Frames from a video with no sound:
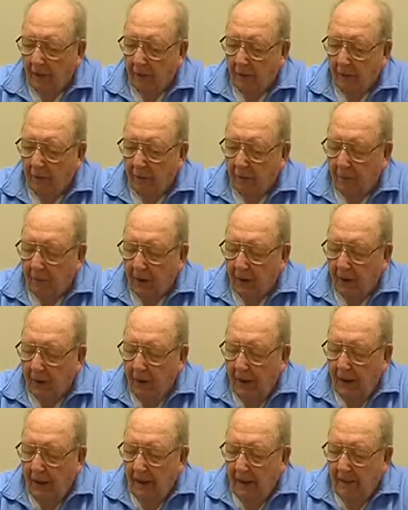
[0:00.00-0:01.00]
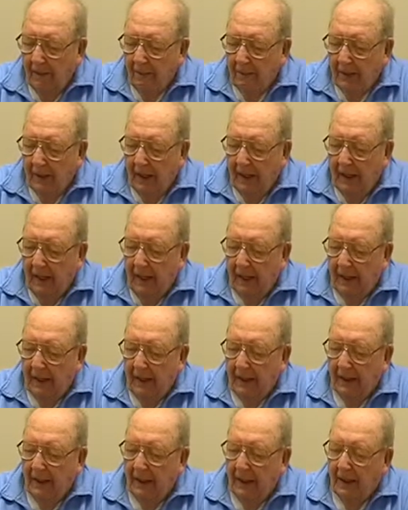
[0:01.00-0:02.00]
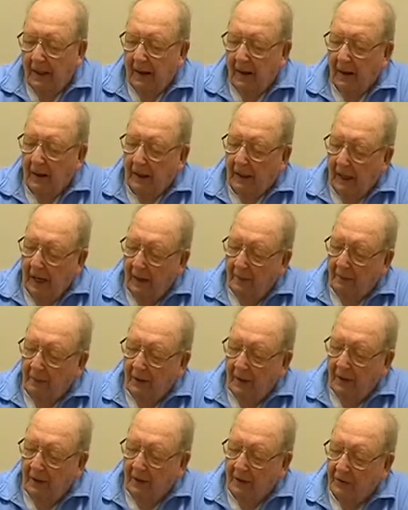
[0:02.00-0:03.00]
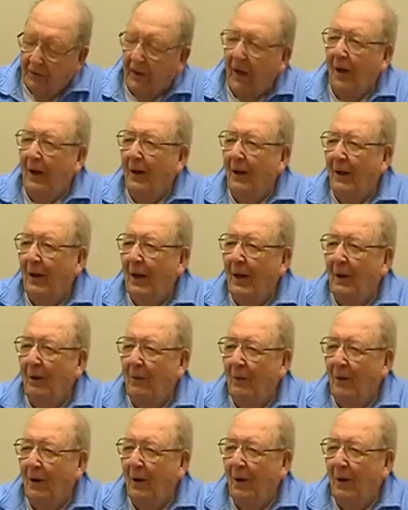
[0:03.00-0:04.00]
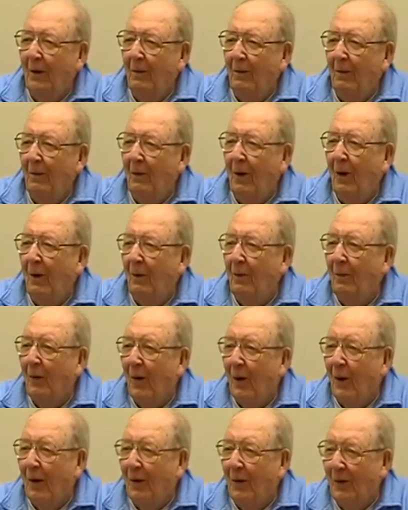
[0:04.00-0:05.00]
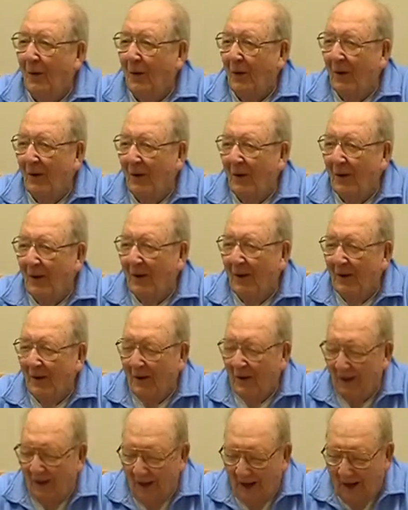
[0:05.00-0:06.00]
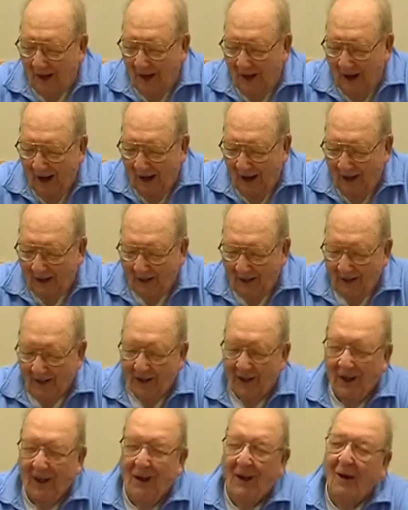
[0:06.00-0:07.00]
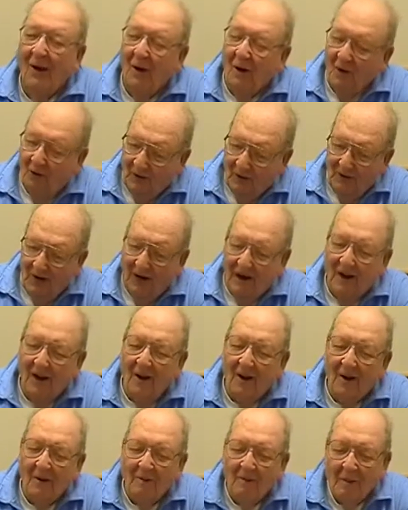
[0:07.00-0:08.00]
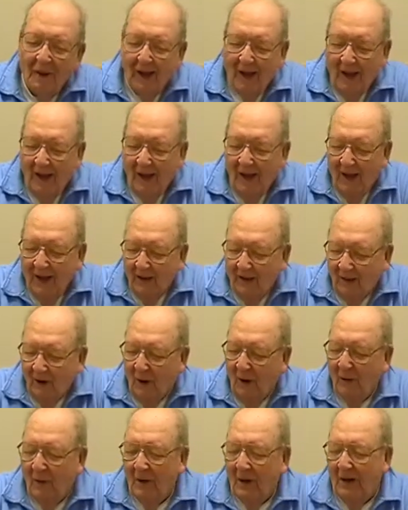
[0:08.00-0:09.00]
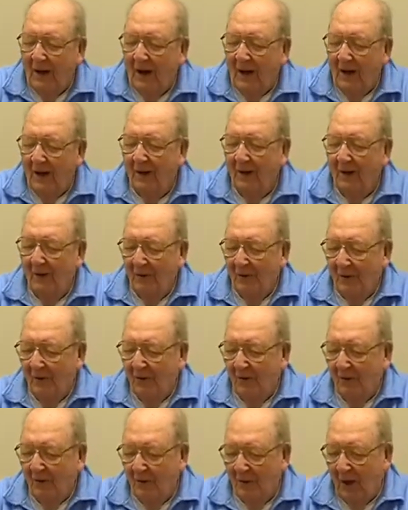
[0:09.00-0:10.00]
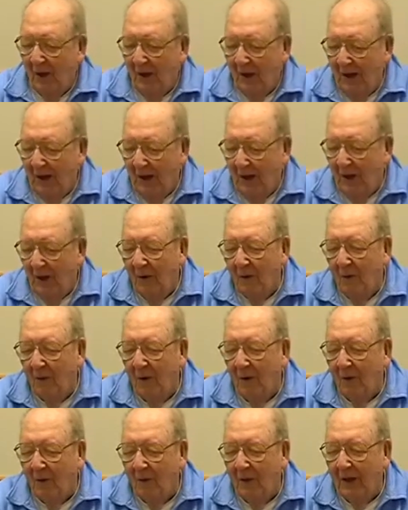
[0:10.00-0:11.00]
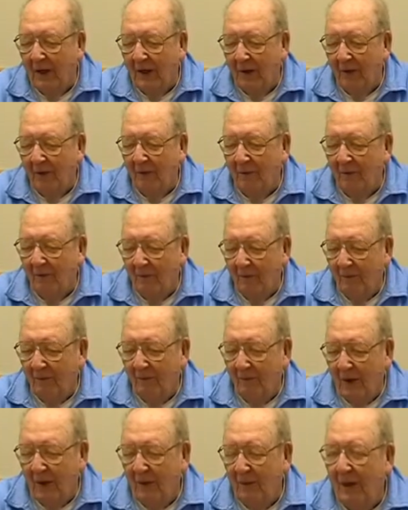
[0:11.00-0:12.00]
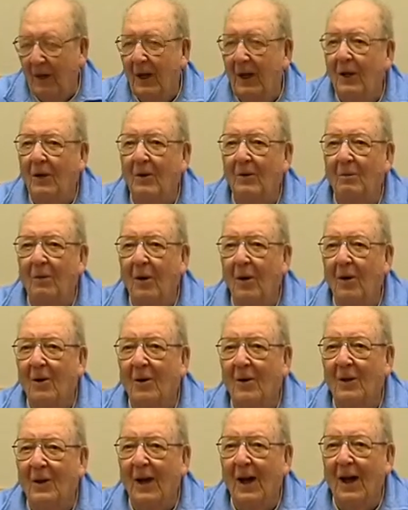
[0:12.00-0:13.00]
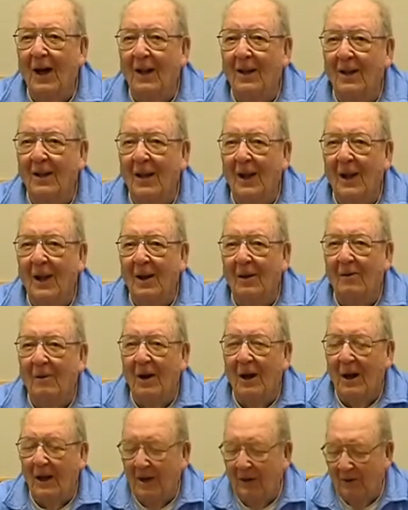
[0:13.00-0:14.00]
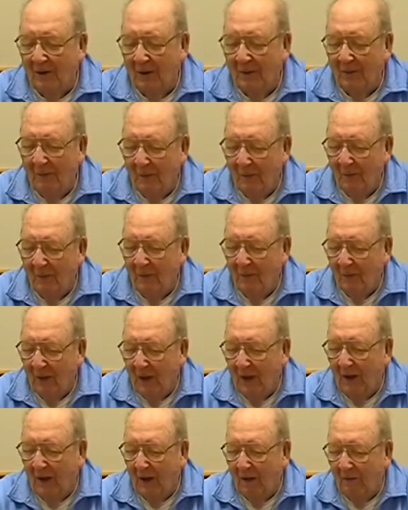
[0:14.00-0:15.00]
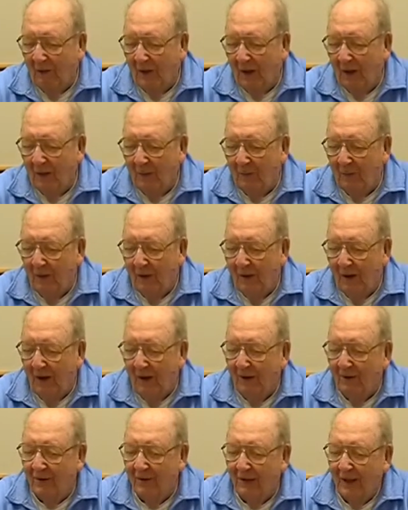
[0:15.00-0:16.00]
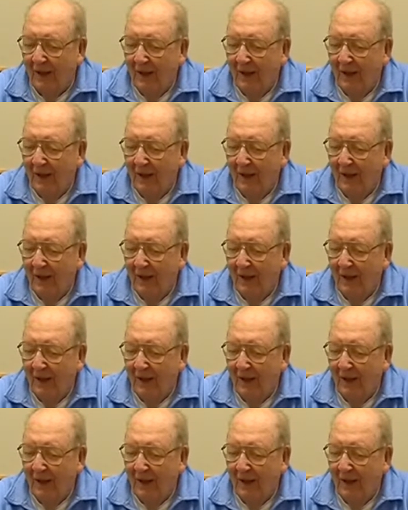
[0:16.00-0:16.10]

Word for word: group. And uh, our captain decided he would bombard the island. Okay. So we stuck into where we could maybe hit part of the island anyway, and we let off a couple of rounds.